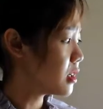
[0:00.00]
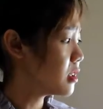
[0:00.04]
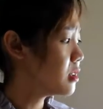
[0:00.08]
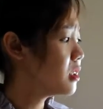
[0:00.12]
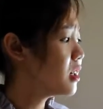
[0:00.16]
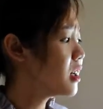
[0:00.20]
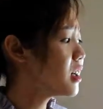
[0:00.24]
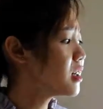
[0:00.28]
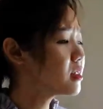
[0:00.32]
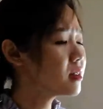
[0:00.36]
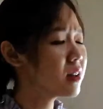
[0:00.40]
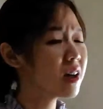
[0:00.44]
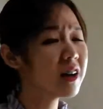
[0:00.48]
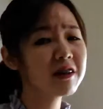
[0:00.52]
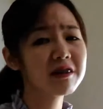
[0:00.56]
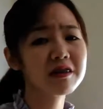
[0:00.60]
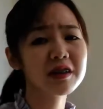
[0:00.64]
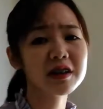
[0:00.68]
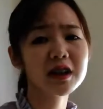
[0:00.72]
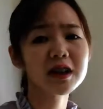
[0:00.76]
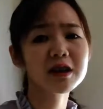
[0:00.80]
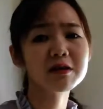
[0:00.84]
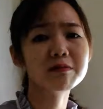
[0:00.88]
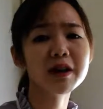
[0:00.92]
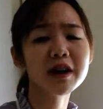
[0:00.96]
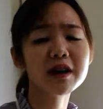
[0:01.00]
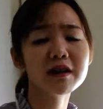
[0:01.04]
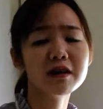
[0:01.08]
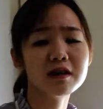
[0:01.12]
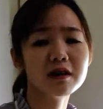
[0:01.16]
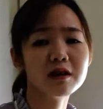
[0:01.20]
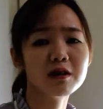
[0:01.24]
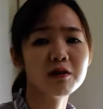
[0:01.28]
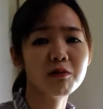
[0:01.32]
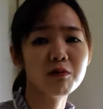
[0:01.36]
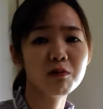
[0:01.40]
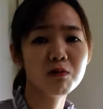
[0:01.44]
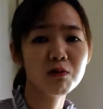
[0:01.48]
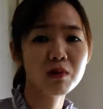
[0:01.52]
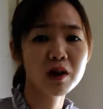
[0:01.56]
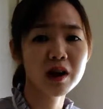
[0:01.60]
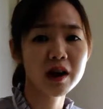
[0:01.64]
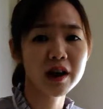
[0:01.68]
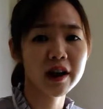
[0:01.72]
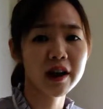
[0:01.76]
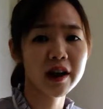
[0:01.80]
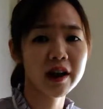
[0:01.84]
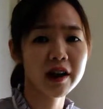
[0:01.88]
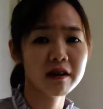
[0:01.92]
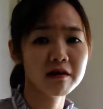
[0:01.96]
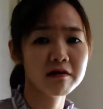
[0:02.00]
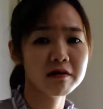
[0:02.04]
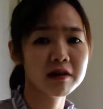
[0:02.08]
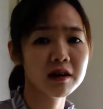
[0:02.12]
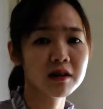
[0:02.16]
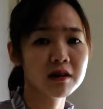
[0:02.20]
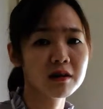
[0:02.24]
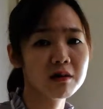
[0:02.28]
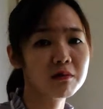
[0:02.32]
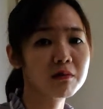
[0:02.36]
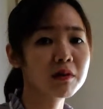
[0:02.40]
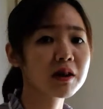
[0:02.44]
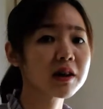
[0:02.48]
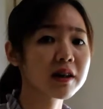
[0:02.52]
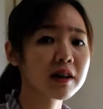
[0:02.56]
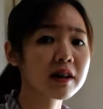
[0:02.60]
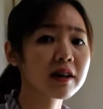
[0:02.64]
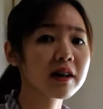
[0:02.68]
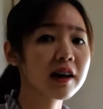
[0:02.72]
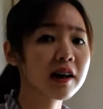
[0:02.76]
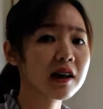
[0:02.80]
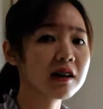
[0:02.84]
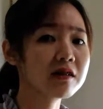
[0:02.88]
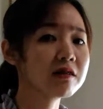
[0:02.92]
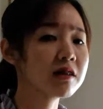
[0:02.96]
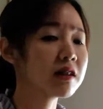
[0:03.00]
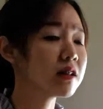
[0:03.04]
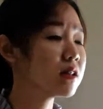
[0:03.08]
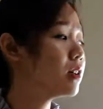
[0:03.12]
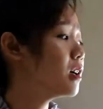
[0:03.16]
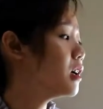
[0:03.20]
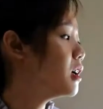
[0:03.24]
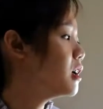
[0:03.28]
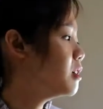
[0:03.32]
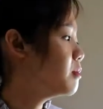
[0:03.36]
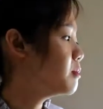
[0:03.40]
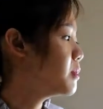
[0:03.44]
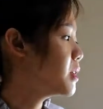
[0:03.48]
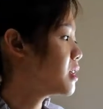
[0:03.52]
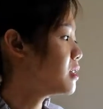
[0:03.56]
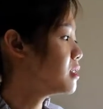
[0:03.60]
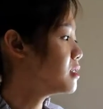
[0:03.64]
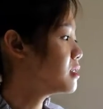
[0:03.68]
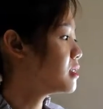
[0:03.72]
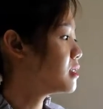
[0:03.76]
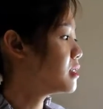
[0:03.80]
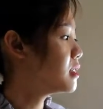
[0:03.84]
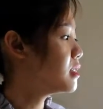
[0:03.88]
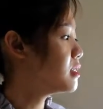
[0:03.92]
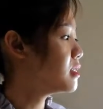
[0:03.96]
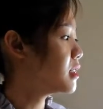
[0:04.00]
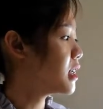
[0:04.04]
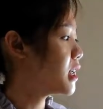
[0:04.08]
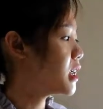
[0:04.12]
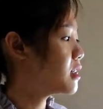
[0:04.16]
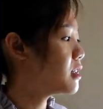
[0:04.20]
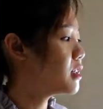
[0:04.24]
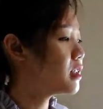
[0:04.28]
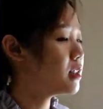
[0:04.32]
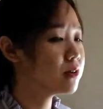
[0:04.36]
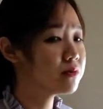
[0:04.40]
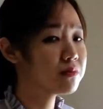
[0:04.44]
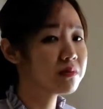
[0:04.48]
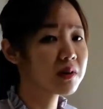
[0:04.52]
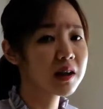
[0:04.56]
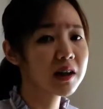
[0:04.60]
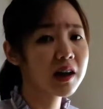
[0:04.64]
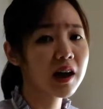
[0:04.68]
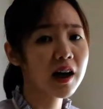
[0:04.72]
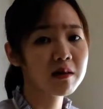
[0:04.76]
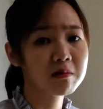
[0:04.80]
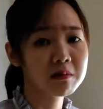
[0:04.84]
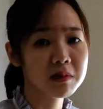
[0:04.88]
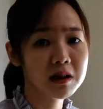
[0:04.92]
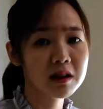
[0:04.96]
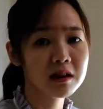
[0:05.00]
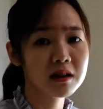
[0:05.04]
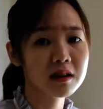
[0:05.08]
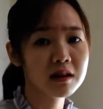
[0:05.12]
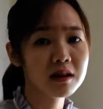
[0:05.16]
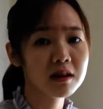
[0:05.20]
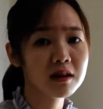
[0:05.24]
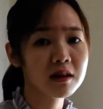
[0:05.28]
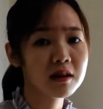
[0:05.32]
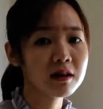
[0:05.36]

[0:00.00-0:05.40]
next I recommend a working area, because this area is very empty.